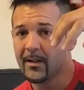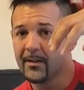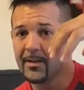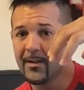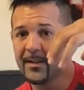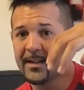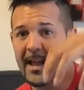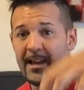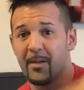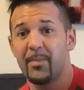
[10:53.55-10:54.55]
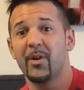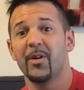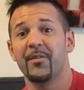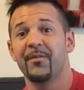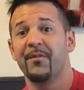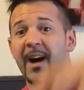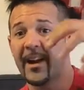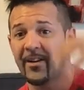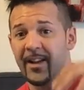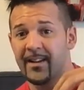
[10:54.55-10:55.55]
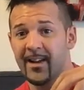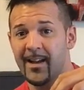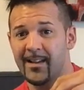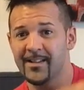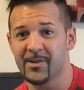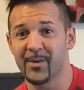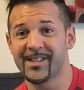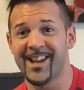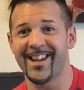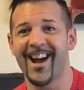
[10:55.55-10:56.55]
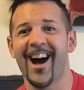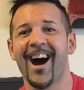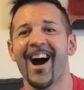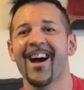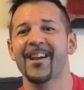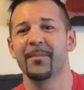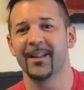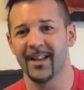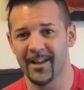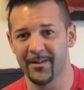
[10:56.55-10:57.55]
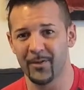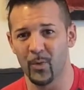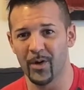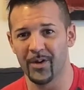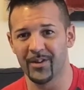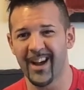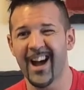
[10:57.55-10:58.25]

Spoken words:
during the day and a pillar of fire at night. And so he's saying, I am the light of the world.